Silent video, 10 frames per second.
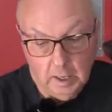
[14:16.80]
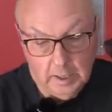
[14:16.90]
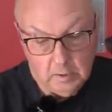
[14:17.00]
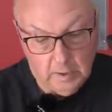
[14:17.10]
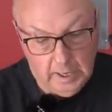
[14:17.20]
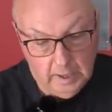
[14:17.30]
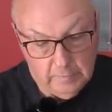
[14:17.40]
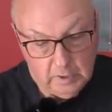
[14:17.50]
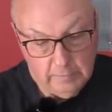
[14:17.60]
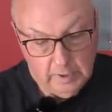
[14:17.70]
don't
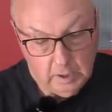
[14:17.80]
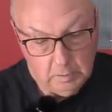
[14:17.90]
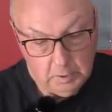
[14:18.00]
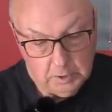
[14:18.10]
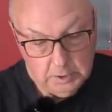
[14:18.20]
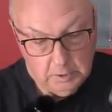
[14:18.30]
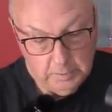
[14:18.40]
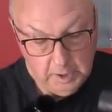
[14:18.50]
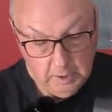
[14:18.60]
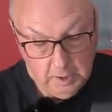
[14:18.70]
have it available to
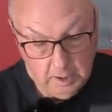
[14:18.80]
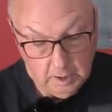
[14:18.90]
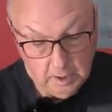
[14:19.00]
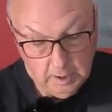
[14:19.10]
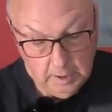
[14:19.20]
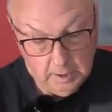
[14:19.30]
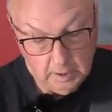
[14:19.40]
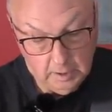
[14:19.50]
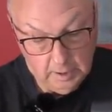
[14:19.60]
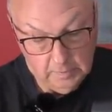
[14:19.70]
me
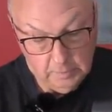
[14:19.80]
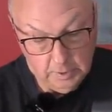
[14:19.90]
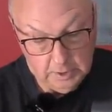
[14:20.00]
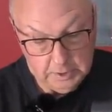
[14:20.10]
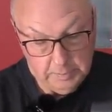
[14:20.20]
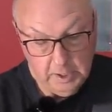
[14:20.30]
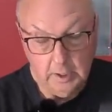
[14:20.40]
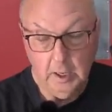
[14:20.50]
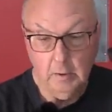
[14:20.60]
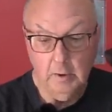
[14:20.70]
here as we
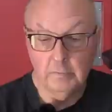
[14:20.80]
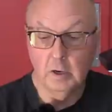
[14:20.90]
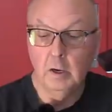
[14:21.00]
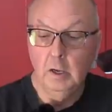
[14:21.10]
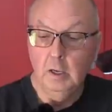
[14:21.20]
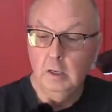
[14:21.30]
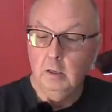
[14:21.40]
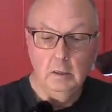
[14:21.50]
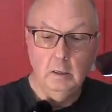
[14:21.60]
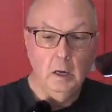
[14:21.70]
speak. However,
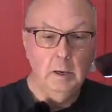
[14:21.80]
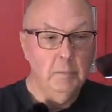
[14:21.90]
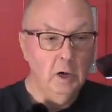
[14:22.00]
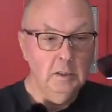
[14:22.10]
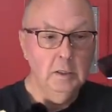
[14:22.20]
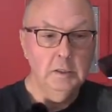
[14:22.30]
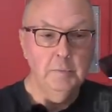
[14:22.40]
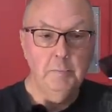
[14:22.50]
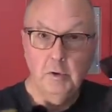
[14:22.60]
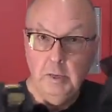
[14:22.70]
I bought this
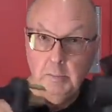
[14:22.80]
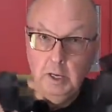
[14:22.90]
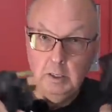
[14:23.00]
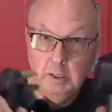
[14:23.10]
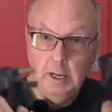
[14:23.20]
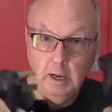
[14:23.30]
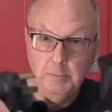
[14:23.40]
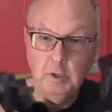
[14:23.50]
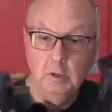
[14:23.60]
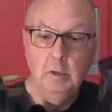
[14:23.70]
pre-made
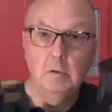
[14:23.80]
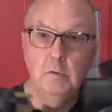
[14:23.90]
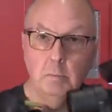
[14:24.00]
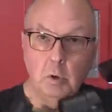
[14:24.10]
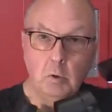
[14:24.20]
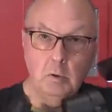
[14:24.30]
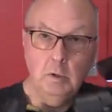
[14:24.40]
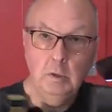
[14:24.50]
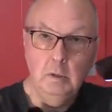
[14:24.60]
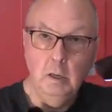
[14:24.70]
adapter. It's
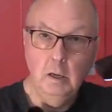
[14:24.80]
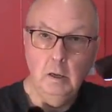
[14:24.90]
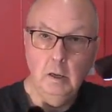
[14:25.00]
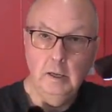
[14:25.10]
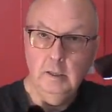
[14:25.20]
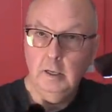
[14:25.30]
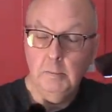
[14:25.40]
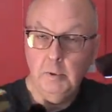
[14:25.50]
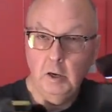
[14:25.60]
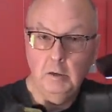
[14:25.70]
molded. I think
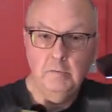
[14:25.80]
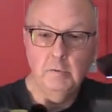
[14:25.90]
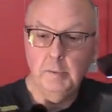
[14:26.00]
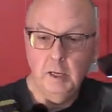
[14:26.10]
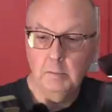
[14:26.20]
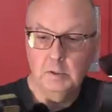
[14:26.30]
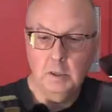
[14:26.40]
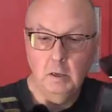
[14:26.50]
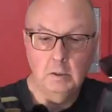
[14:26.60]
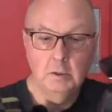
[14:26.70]
I bought it from
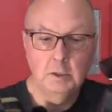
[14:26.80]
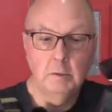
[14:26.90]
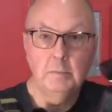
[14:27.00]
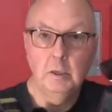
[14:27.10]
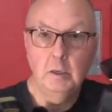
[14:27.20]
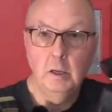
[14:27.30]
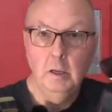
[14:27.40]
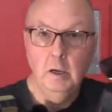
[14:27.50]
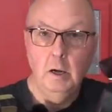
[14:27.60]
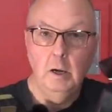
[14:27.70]
Amazon or something,
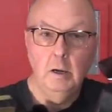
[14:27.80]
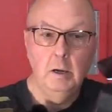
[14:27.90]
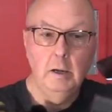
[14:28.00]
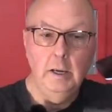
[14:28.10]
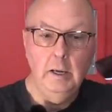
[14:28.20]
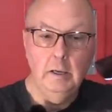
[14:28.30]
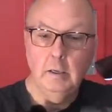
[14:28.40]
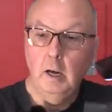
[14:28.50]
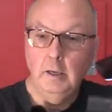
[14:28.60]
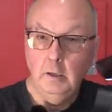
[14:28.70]

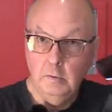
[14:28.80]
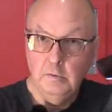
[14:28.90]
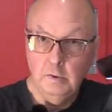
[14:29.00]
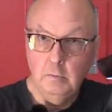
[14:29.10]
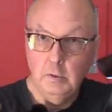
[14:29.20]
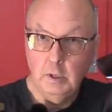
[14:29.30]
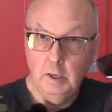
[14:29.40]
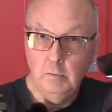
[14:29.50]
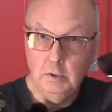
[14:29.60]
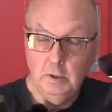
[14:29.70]
and I use it when
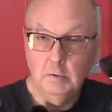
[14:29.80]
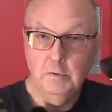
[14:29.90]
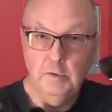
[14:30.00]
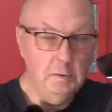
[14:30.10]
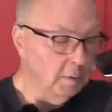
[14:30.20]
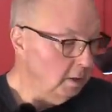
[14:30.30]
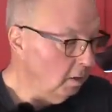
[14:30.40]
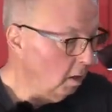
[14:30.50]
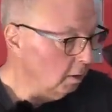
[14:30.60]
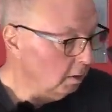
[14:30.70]
I would go see my
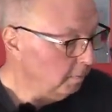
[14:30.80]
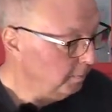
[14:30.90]
daughter.